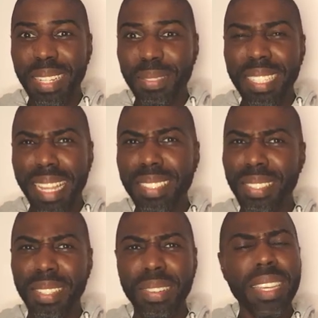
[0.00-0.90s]
I would like
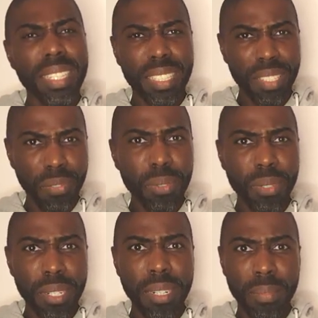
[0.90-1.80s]
to know if
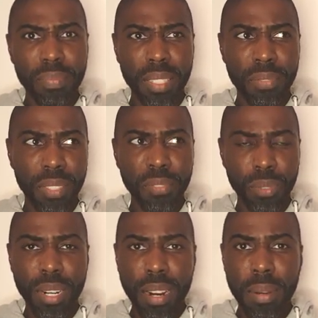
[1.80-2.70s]
you are
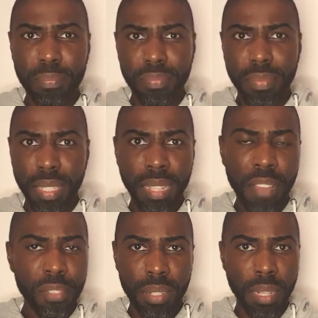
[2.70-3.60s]
an
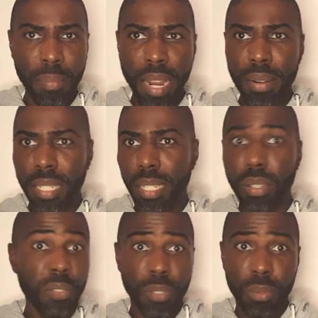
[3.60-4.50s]
African
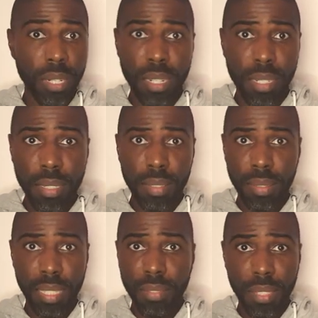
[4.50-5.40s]
American, or if you were
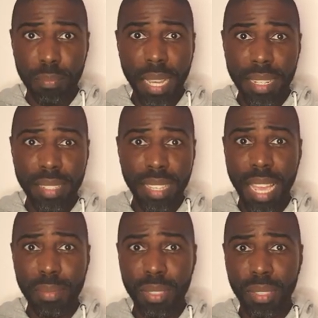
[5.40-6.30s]
living by the
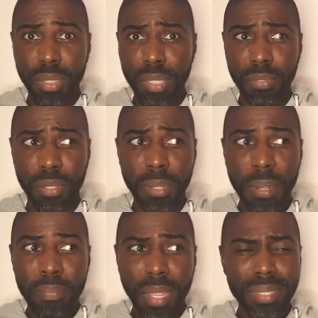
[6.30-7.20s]
time, to know if you,
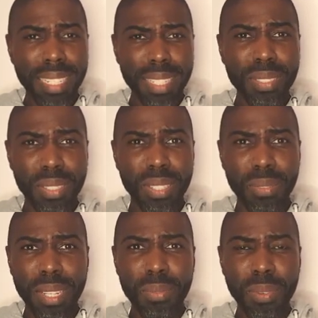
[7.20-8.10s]
I would like to know
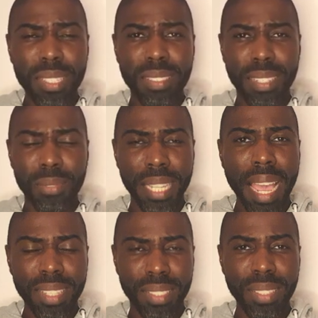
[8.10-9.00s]
what was the
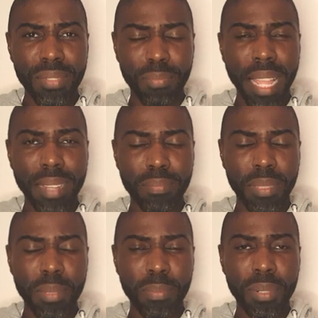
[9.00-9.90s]
reaction of black
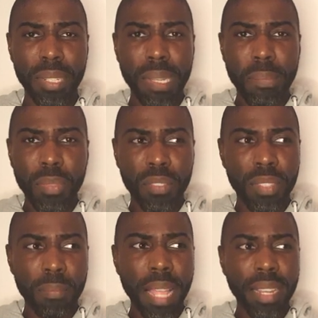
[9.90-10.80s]
people, of
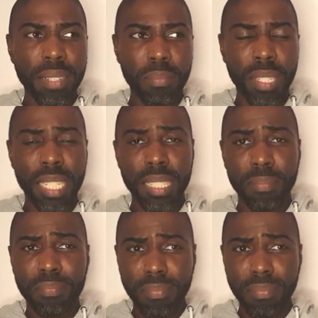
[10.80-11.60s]
the black community,